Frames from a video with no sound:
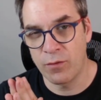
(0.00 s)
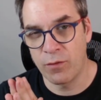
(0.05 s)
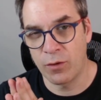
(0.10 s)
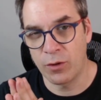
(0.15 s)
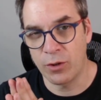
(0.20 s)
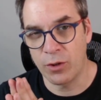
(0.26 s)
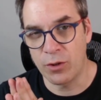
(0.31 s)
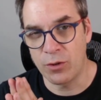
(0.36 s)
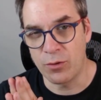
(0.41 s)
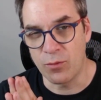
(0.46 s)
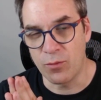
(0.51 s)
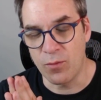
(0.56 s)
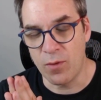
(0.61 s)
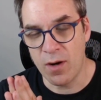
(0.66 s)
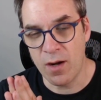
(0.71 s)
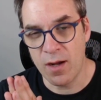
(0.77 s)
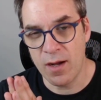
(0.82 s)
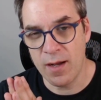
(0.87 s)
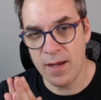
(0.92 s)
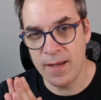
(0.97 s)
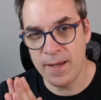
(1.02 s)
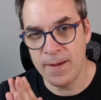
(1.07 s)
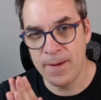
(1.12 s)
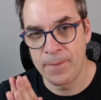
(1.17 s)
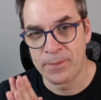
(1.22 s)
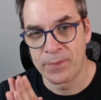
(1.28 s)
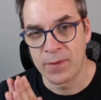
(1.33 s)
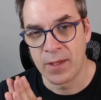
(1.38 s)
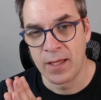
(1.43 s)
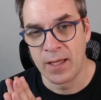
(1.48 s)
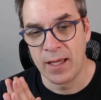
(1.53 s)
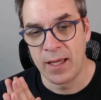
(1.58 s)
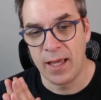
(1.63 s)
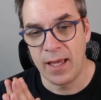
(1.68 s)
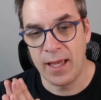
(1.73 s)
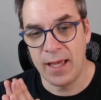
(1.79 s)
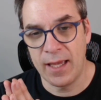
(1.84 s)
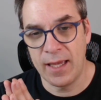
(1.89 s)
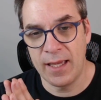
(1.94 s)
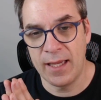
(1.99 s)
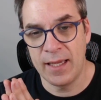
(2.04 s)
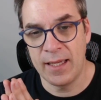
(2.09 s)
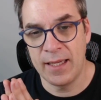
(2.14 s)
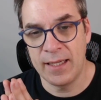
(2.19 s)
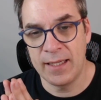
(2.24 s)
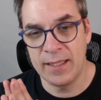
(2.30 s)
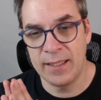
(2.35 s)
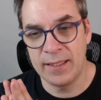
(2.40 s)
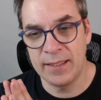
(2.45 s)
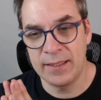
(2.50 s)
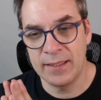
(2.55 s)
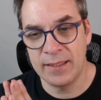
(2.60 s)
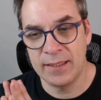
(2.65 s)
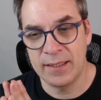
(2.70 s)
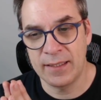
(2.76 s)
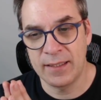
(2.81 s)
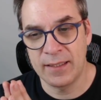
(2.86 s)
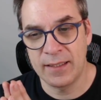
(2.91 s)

for the UI. And